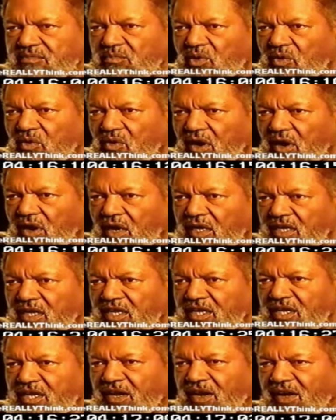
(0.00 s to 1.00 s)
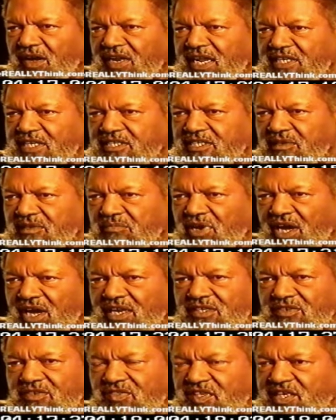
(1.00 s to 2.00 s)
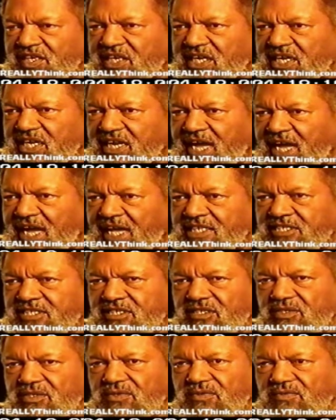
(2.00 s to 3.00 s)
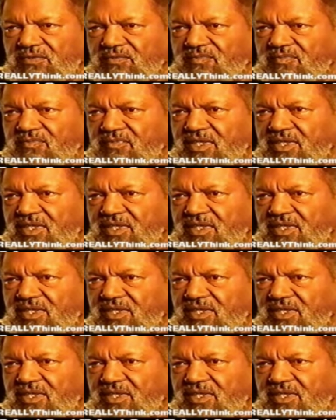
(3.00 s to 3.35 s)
Moore, or that's the Martin Luther King High School.